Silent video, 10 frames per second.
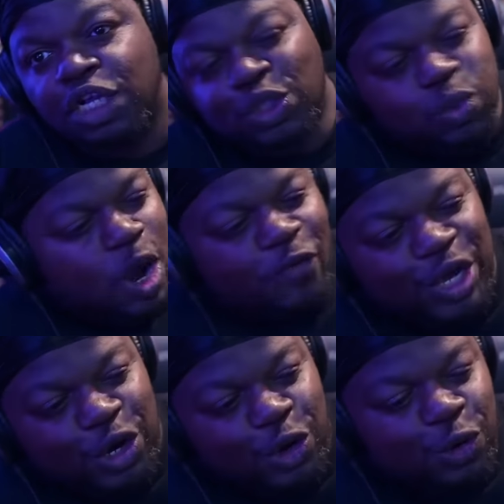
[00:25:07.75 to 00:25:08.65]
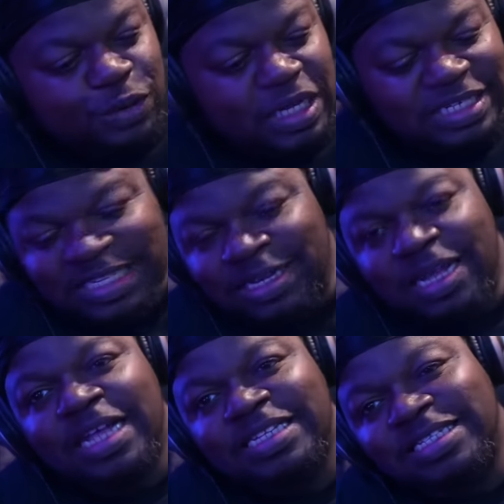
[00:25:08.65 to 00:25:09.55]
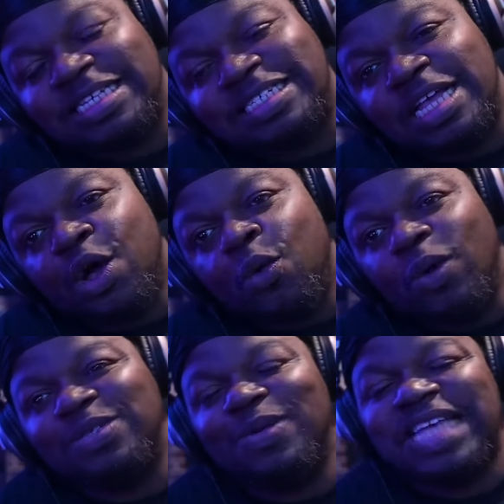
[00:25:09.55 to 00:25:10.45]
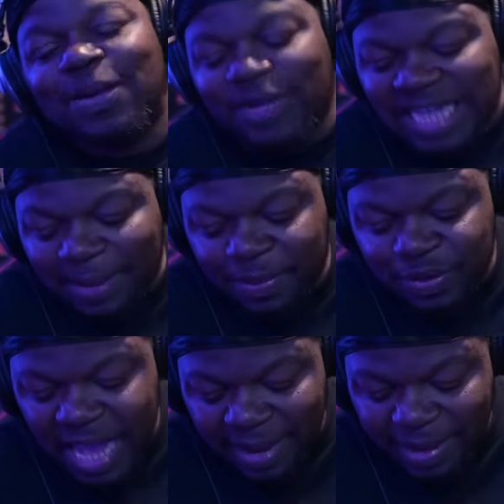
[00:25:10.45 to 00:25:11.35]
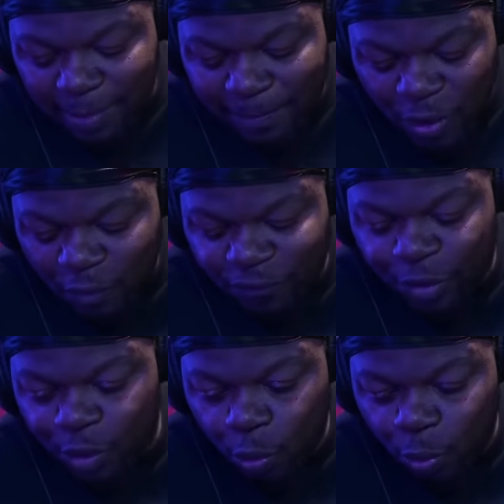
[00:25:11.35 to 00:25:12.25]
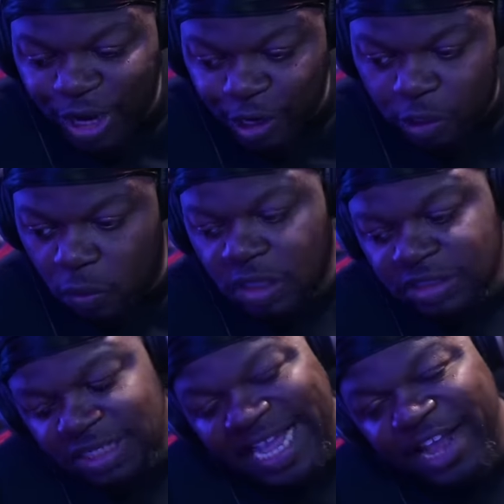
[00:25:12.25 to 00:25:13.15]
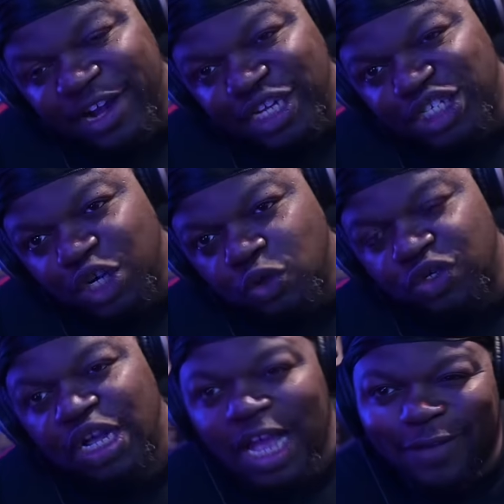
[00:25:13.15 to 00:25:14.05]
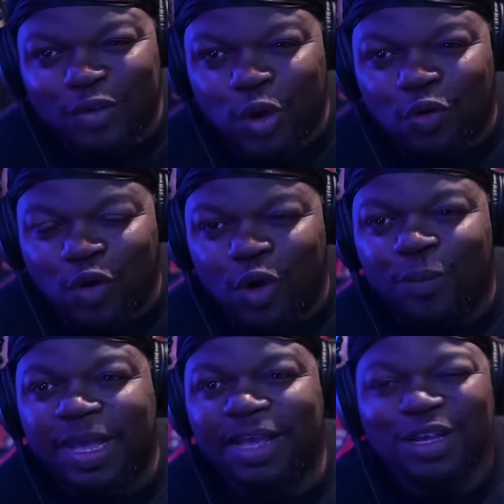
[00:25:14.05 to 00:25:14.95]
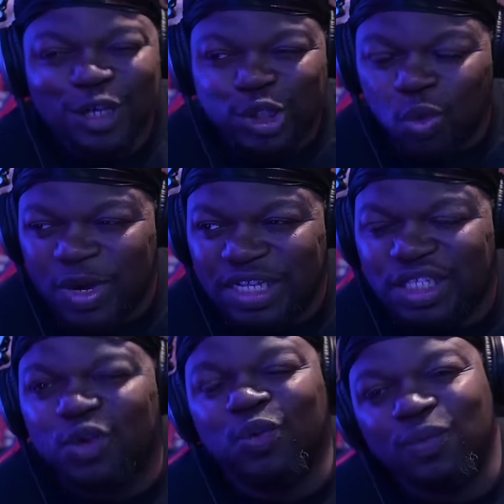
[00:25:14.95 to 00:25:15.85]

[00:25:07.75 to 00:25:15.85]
12 year olds, niggas, what, what, type, what type of, you gotta be a pervert weirdo to cater to children if you're a grown man. You're 22.